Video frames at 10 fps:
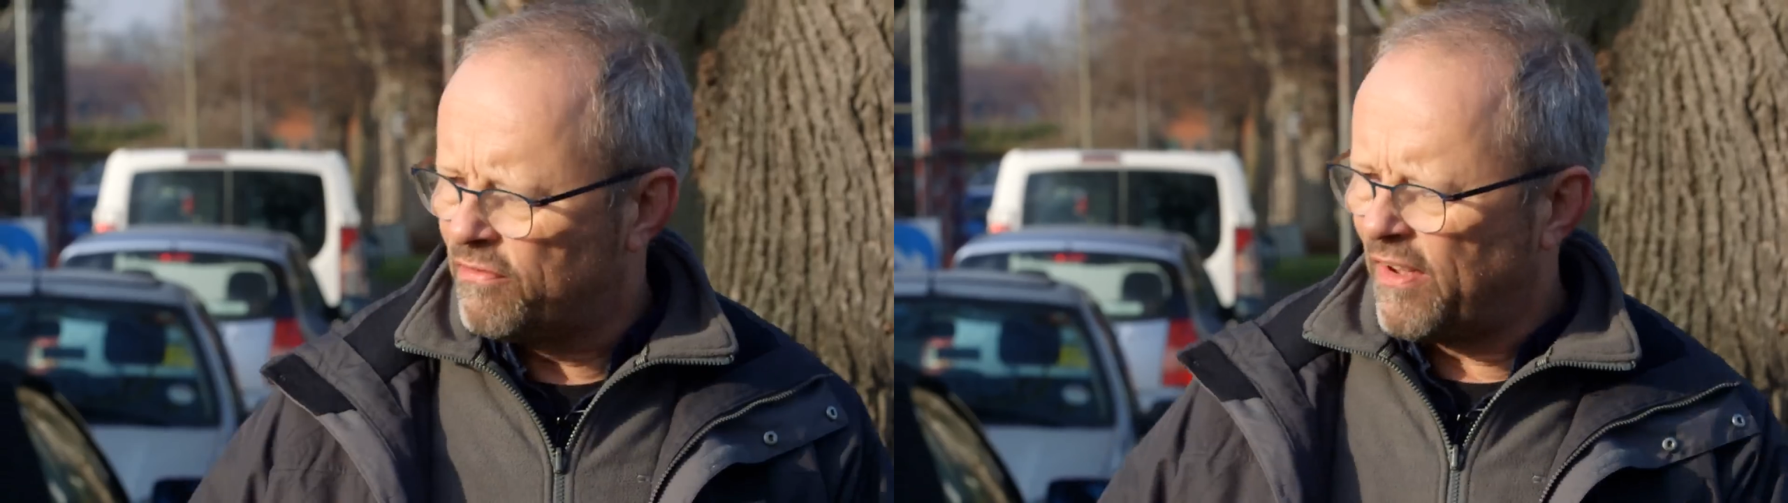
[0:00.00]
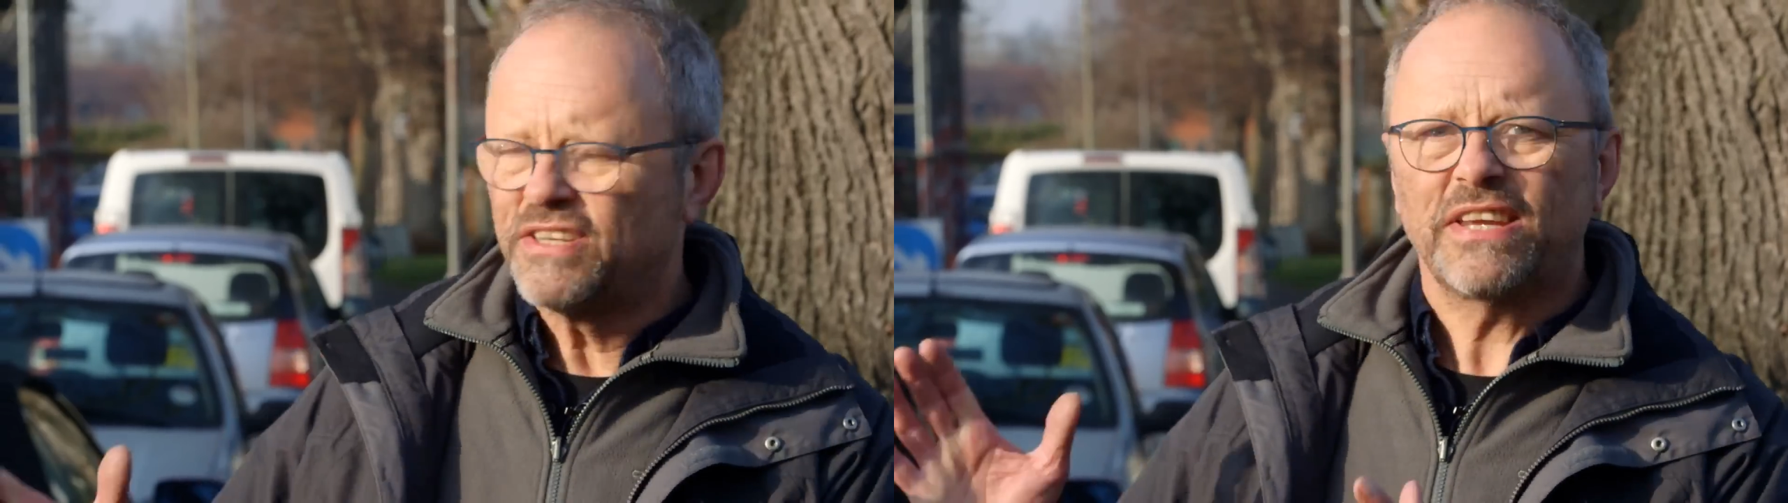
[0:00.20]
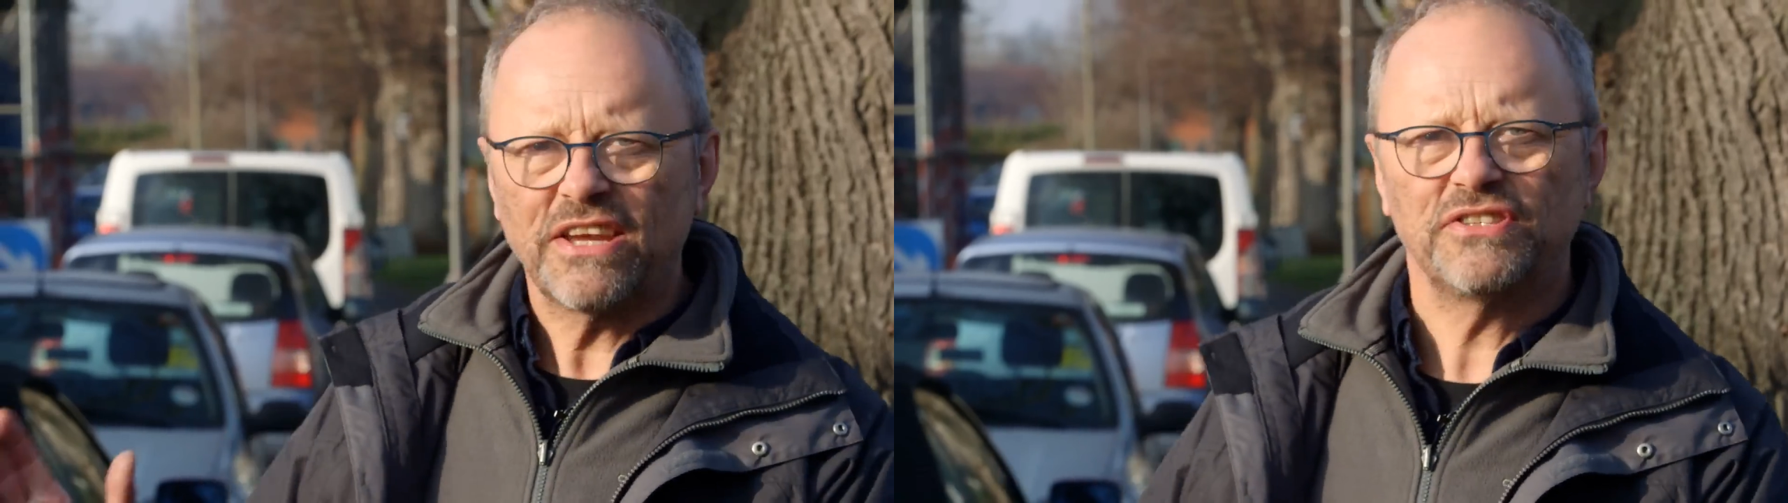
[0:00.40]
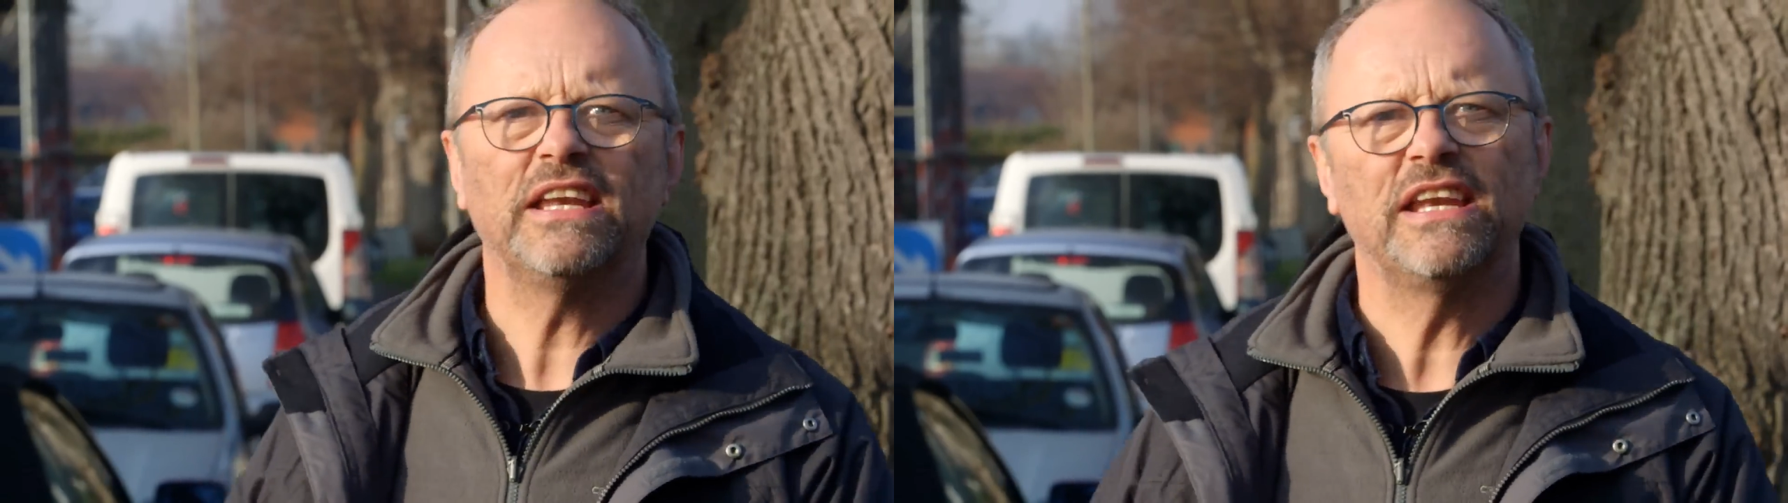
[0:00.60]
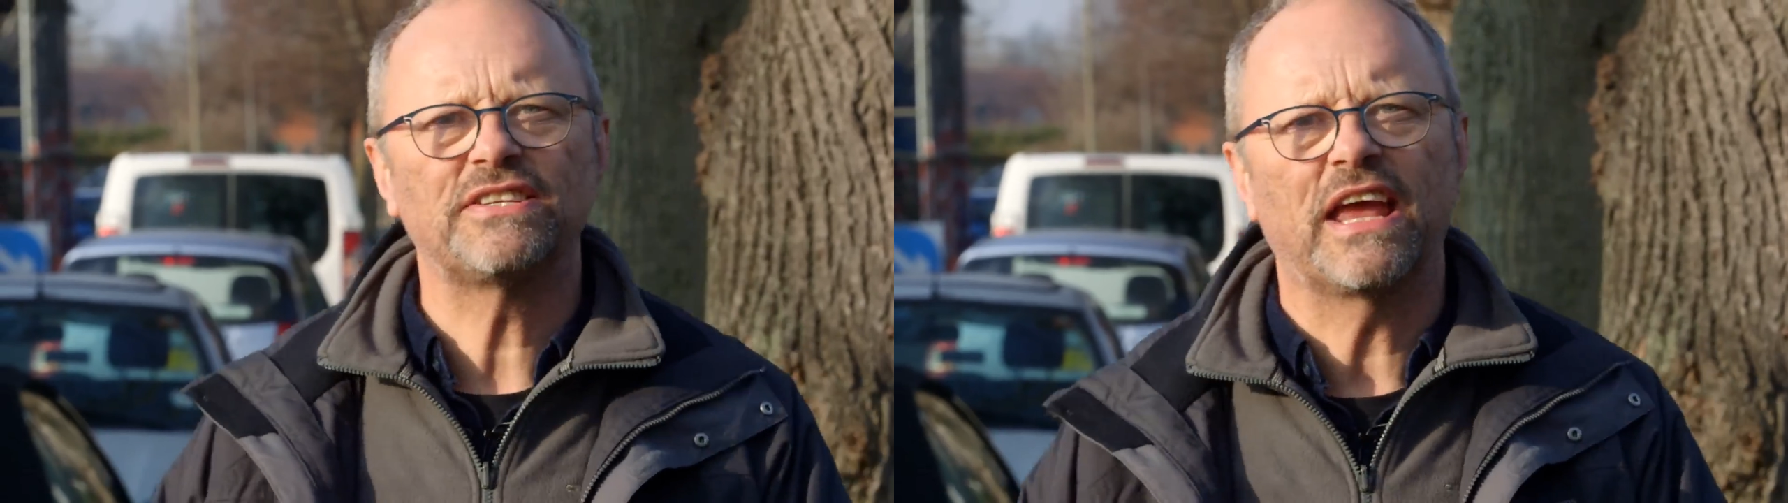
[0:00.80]
The
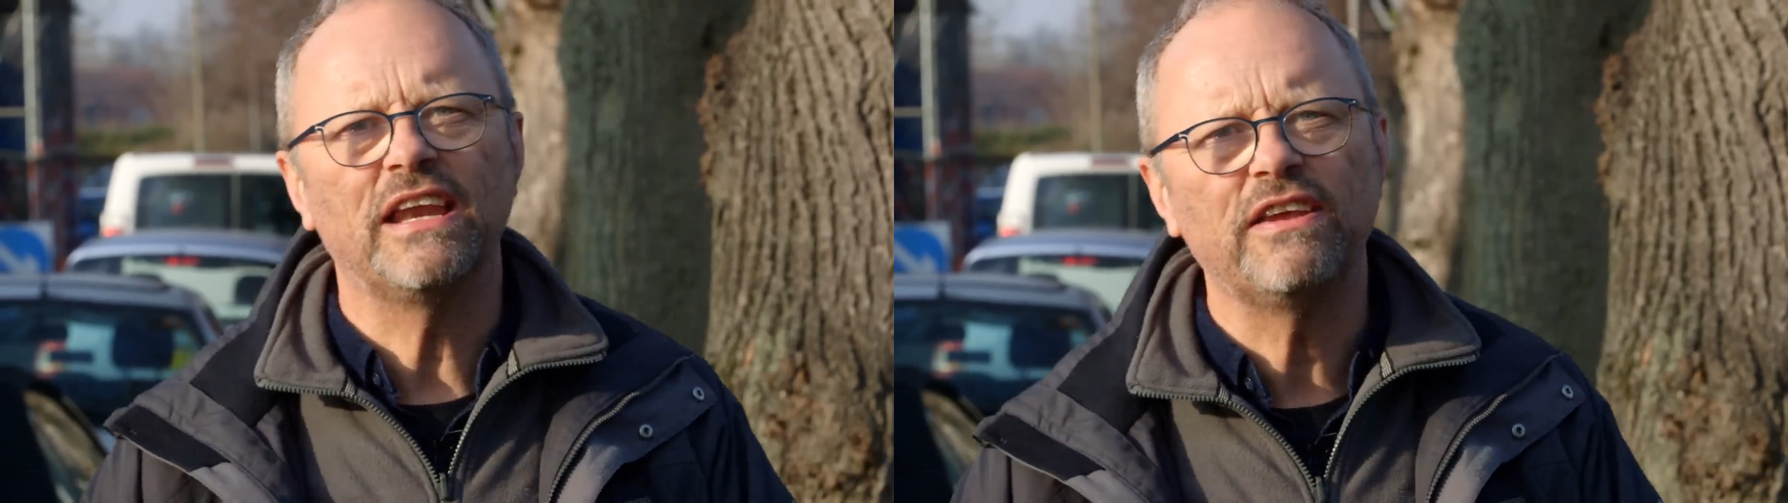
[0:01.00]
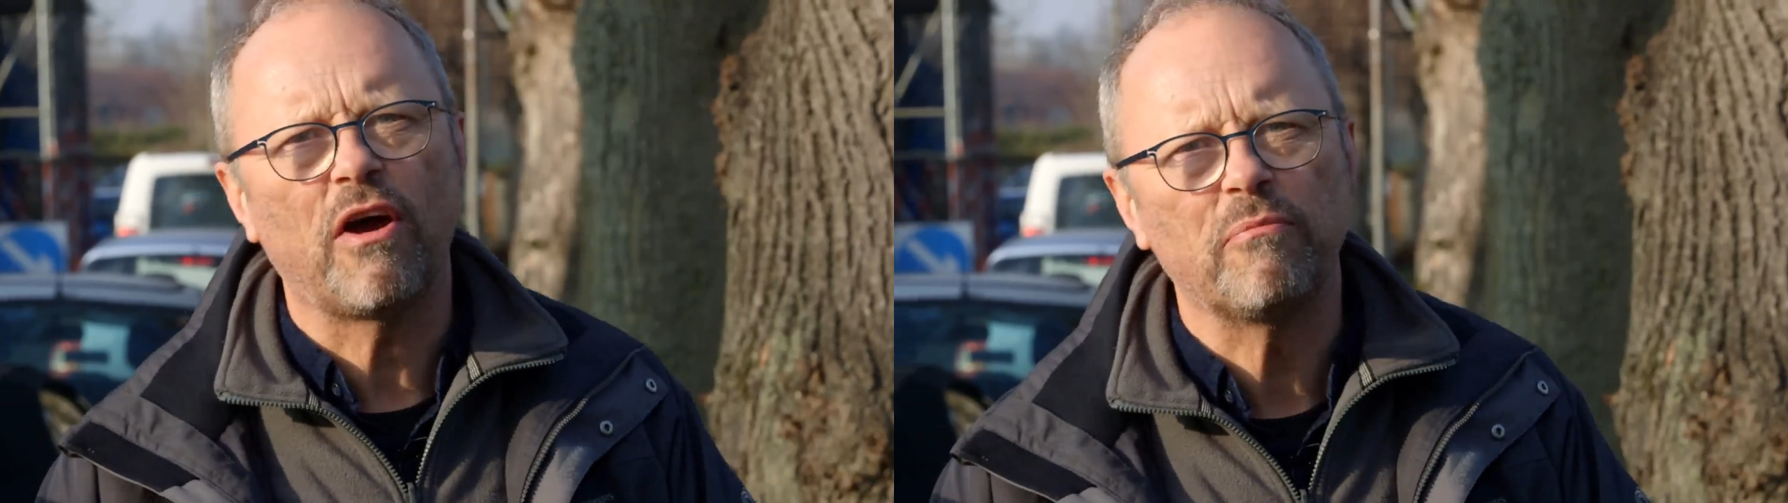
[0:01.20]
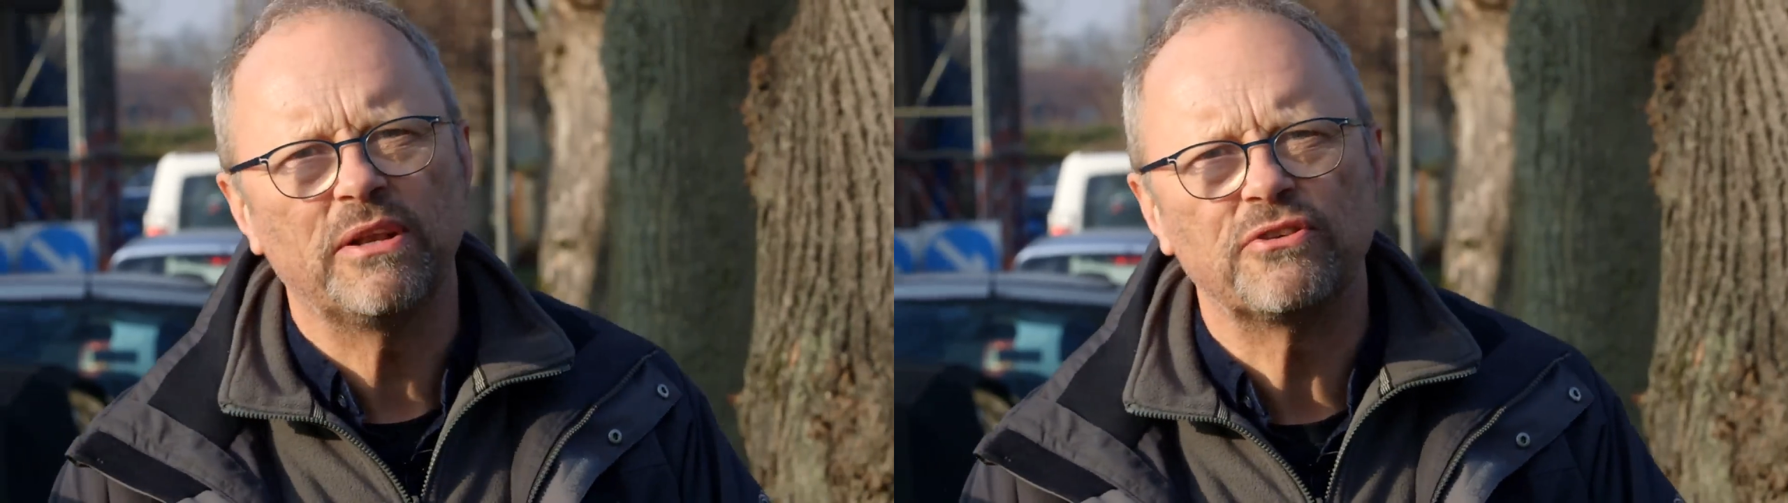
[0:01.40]
fantastic Nissan Leaf I've